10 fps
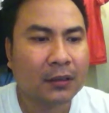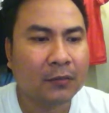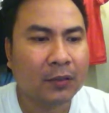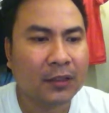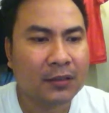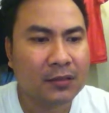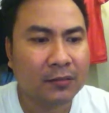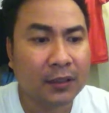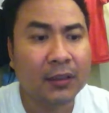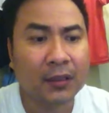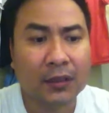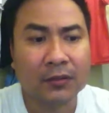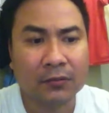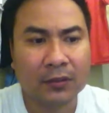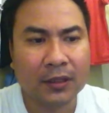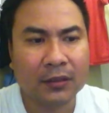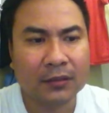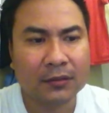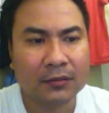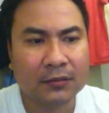Well, it's really not okay
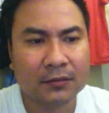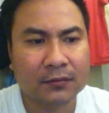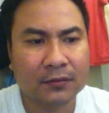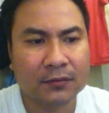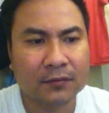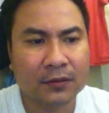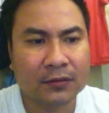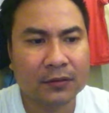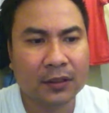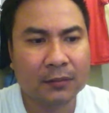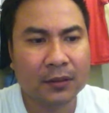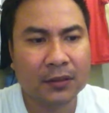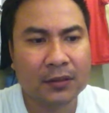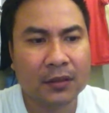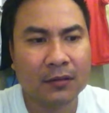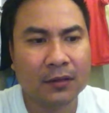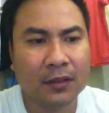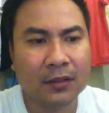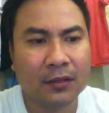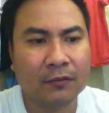for today, because I
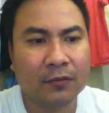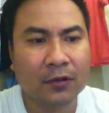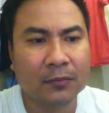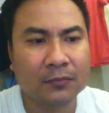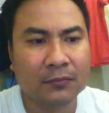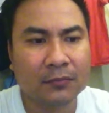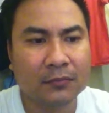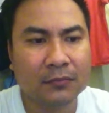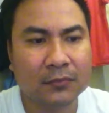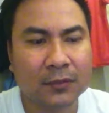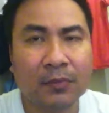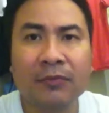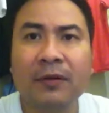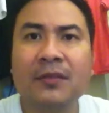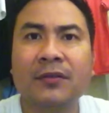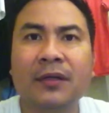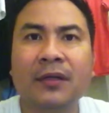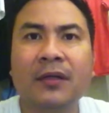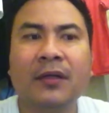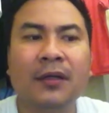already informed the professor
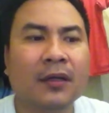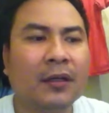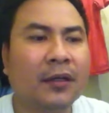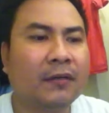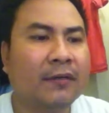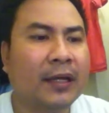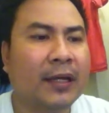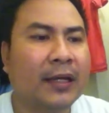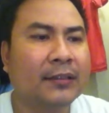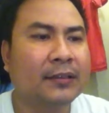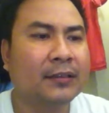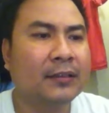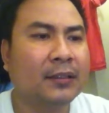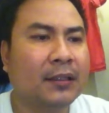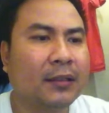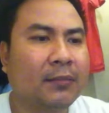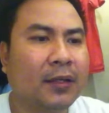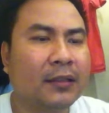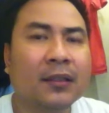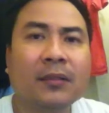that I
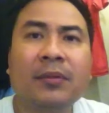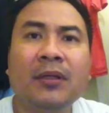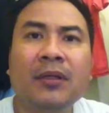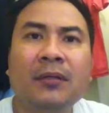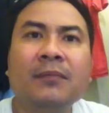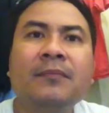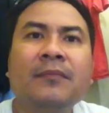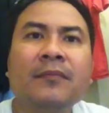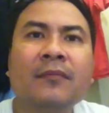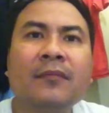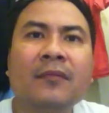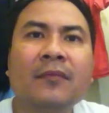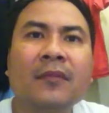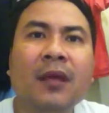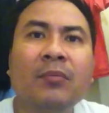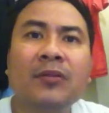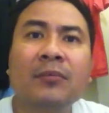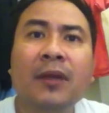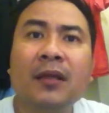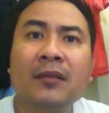might not be able to
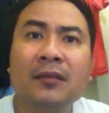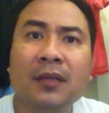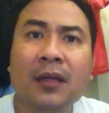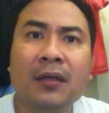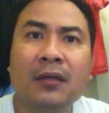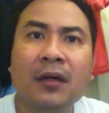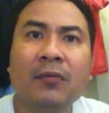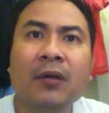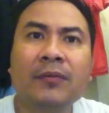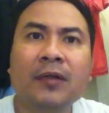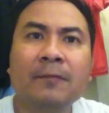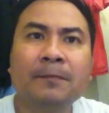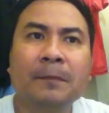make it today. However,